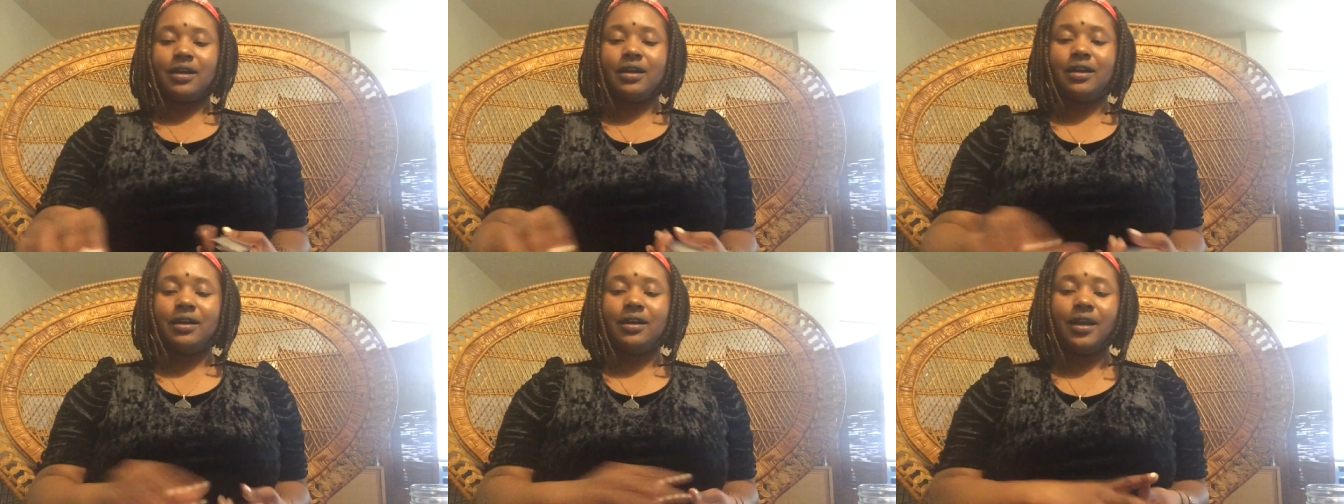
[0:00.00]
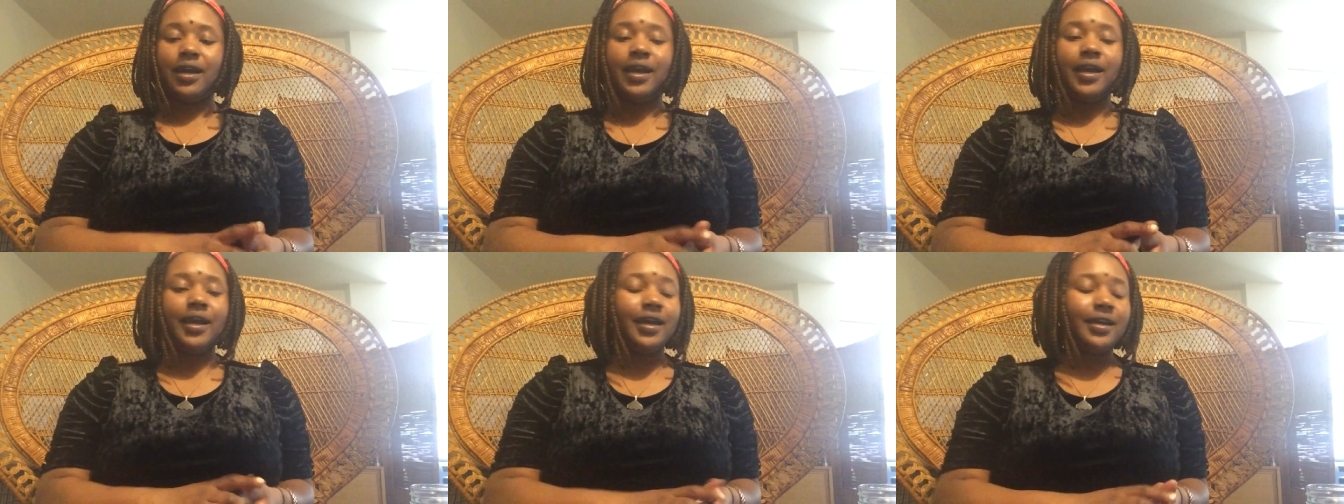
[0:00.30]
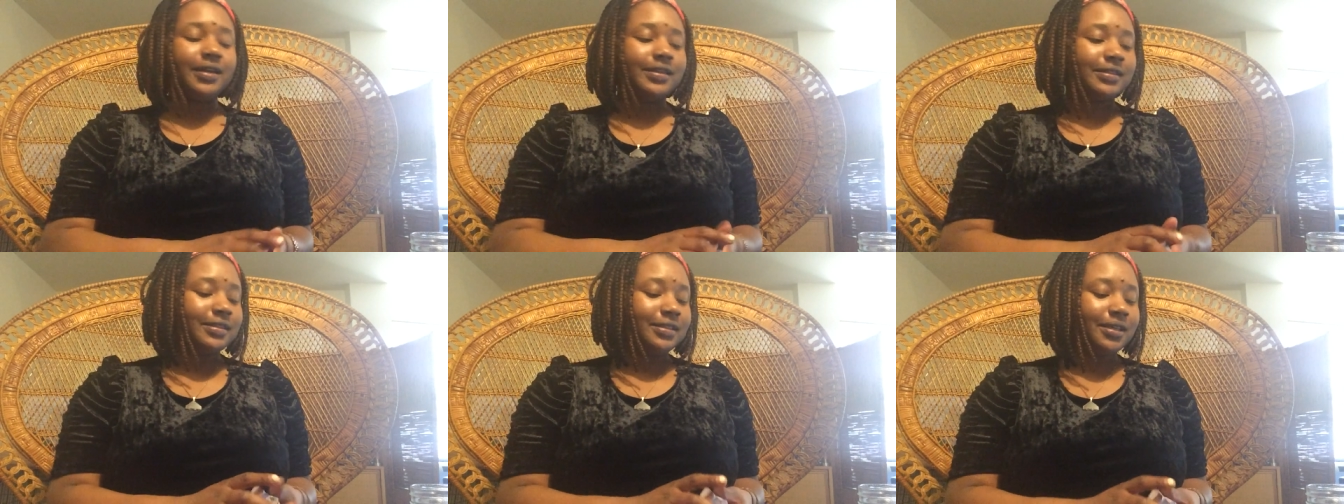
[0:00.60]
All
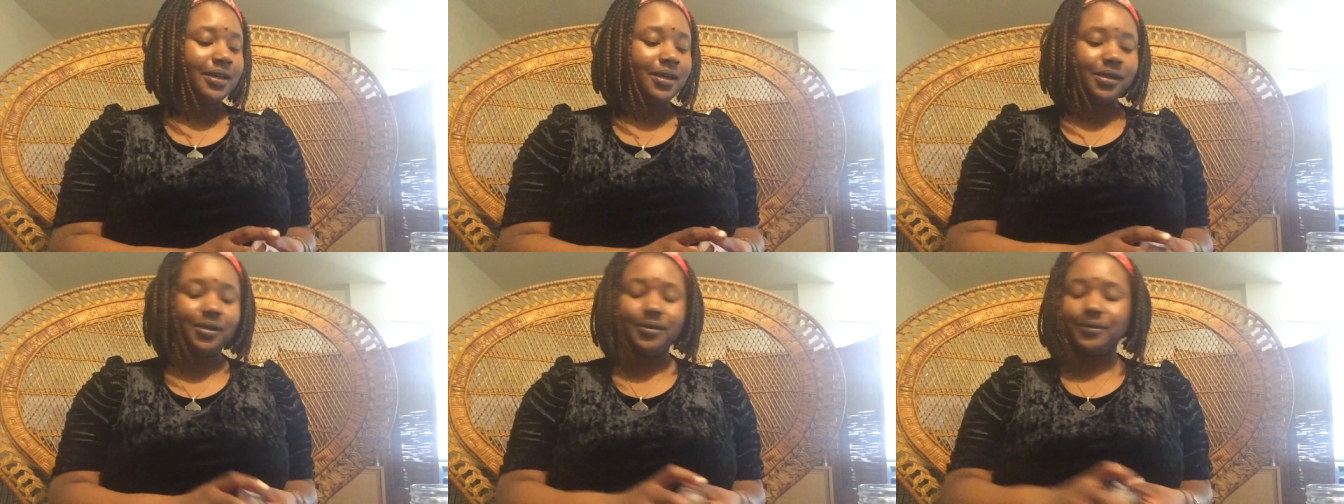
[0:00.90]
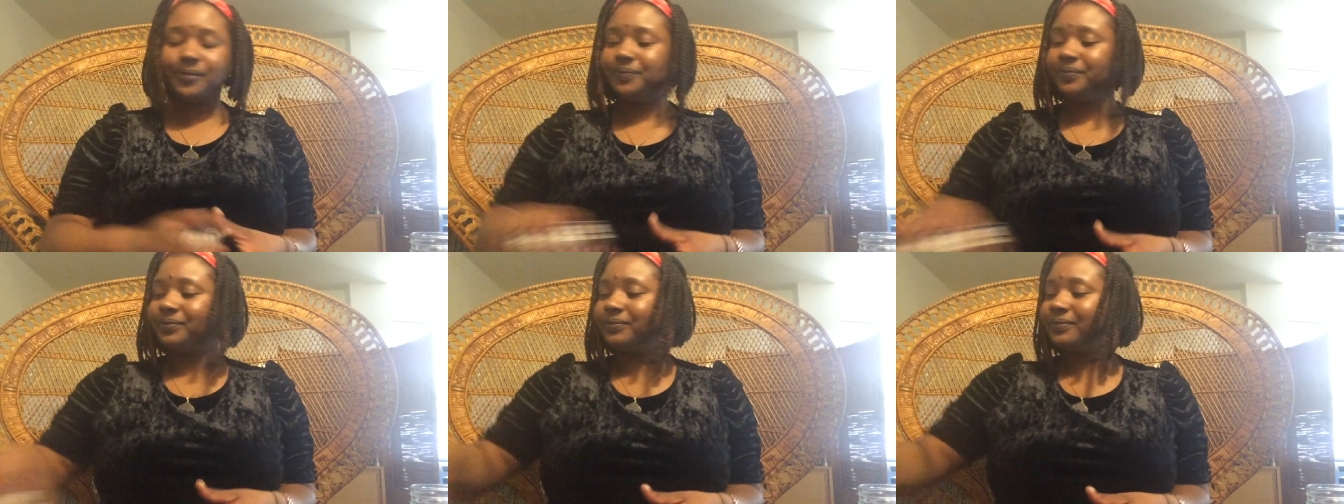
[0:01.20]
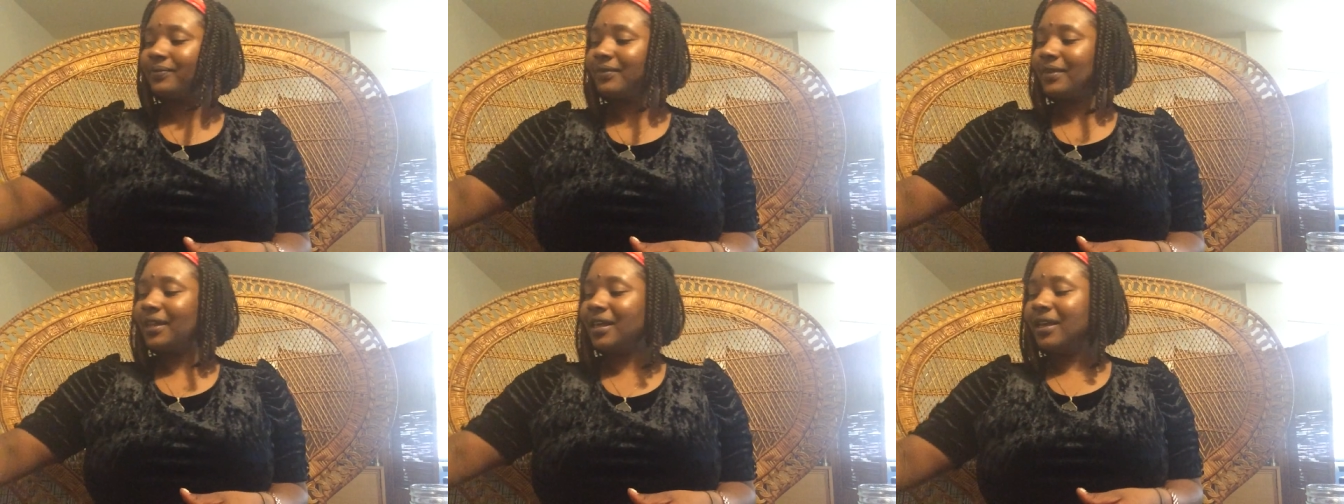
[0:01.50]
right, so
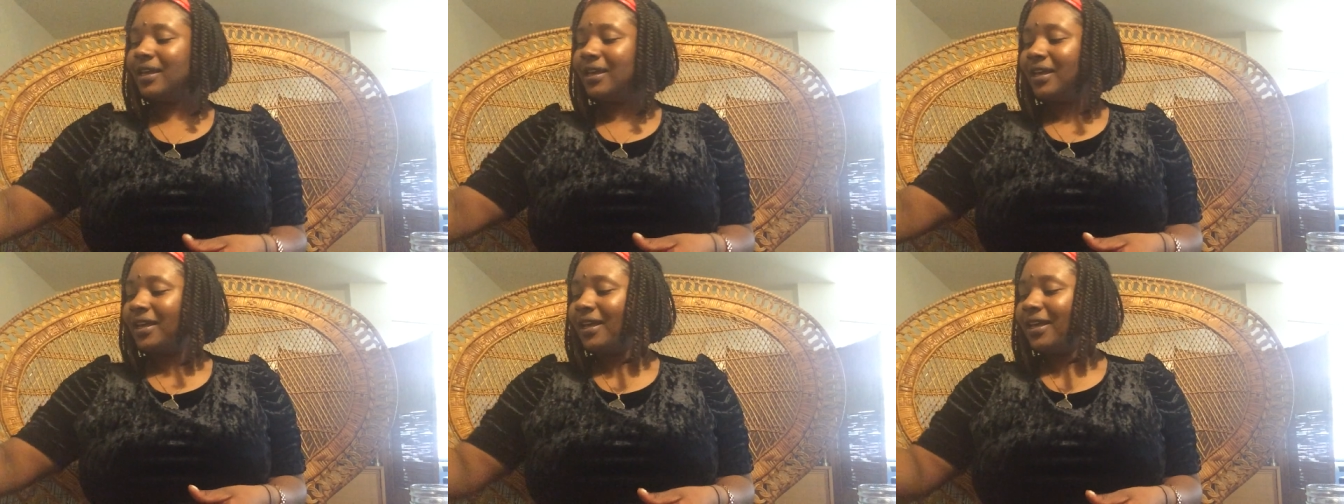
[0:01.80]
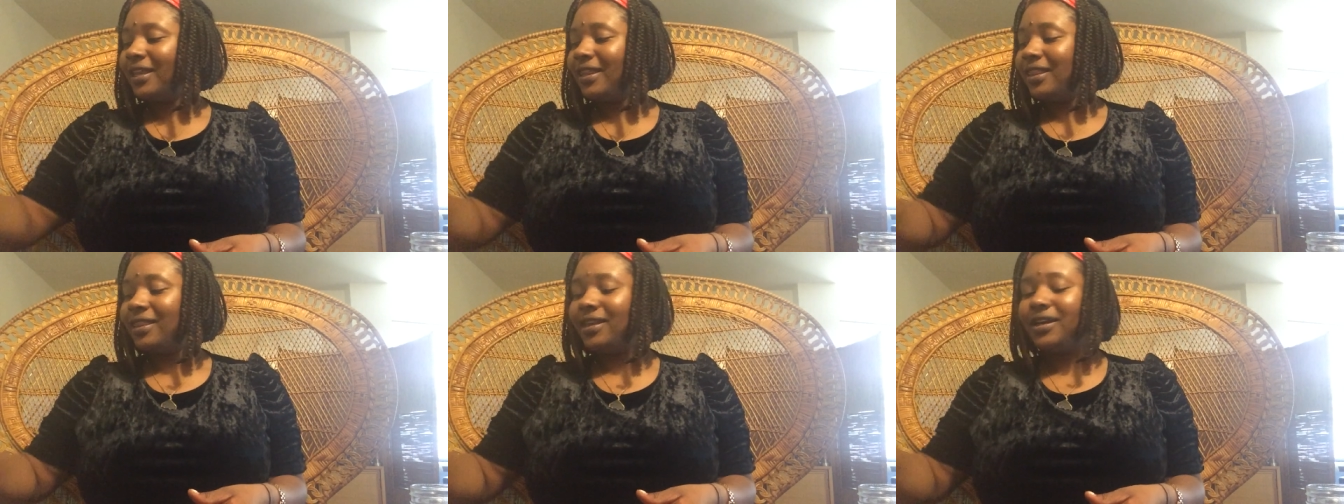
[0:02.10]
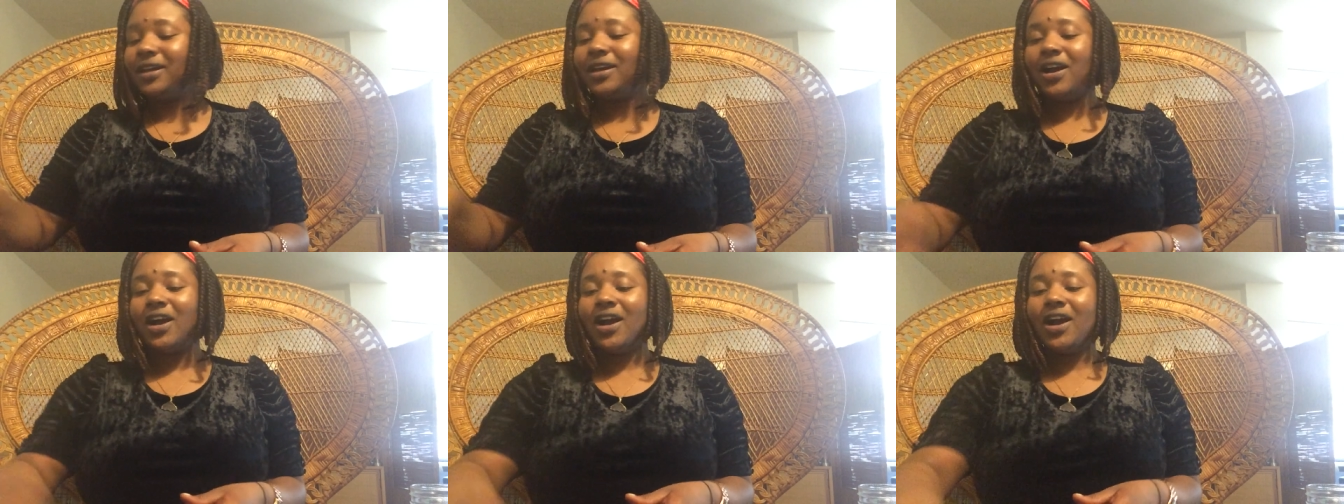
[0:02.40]

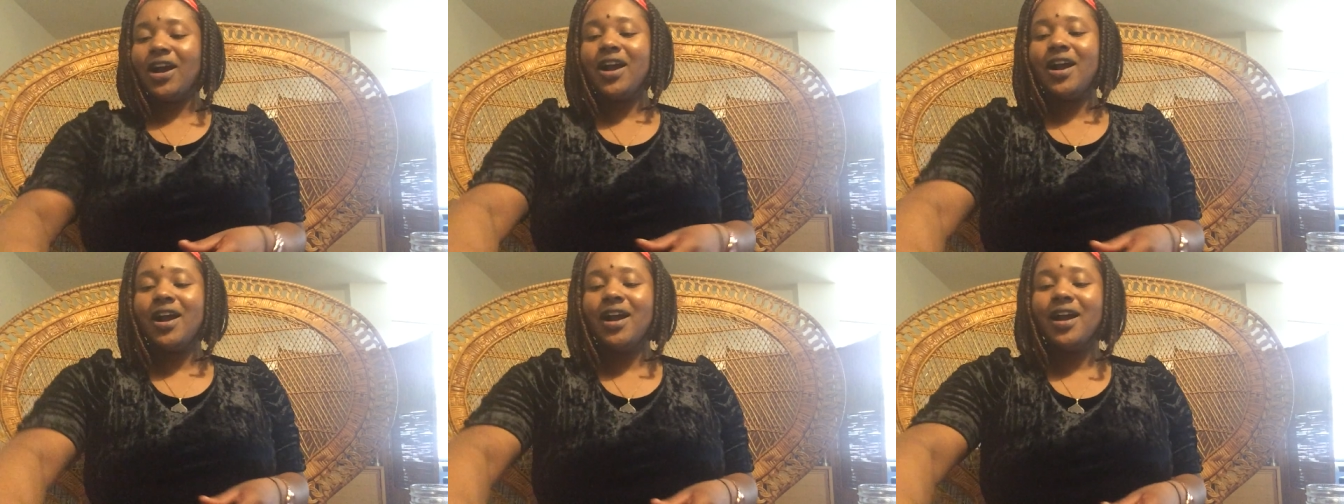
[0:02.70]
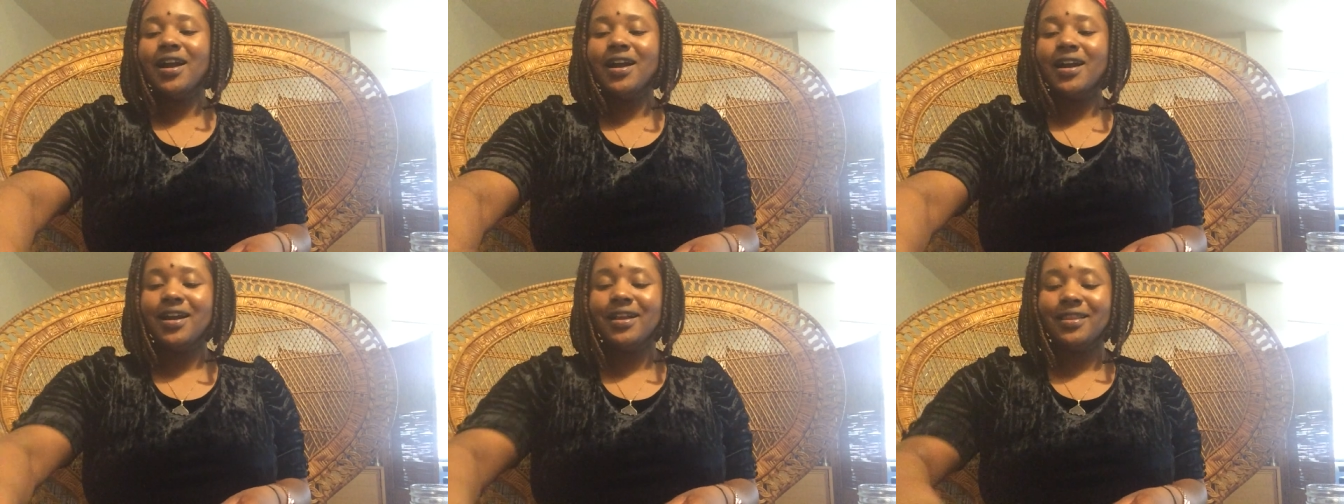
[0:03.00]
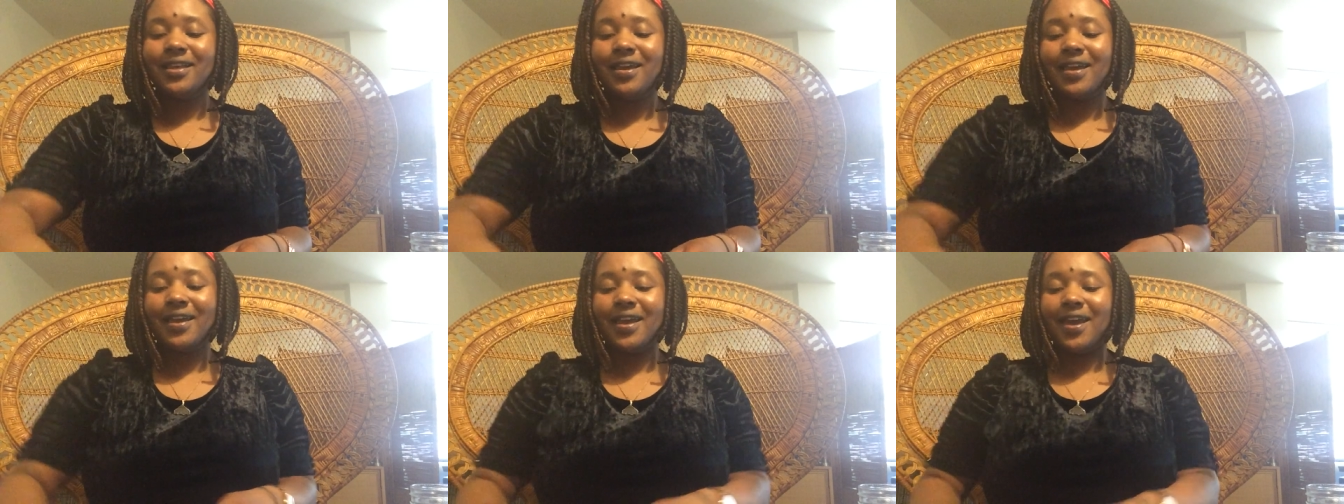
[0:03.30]
the
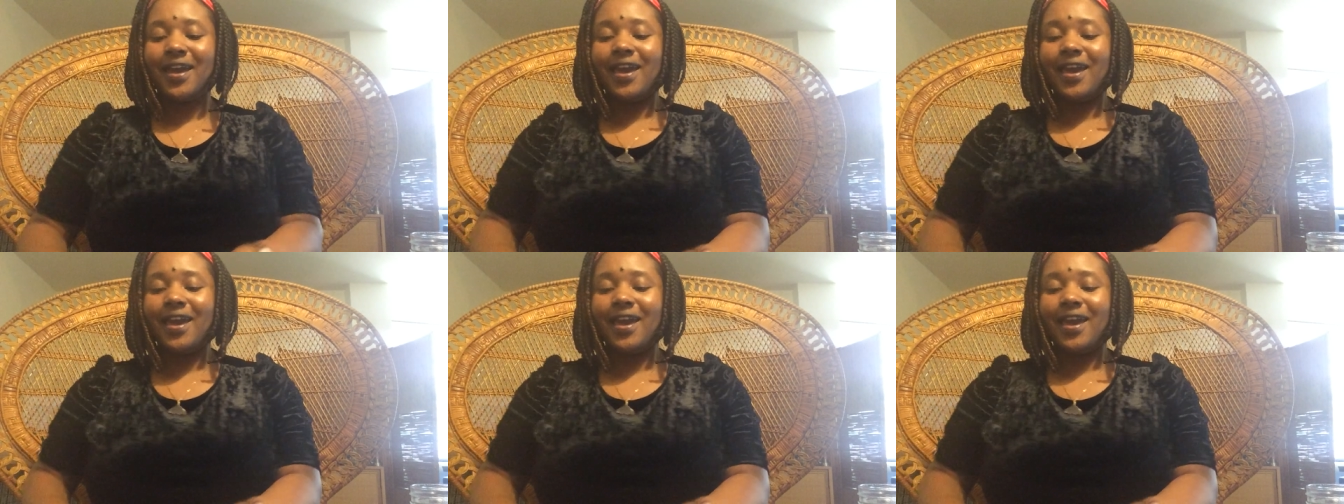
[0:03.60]
card that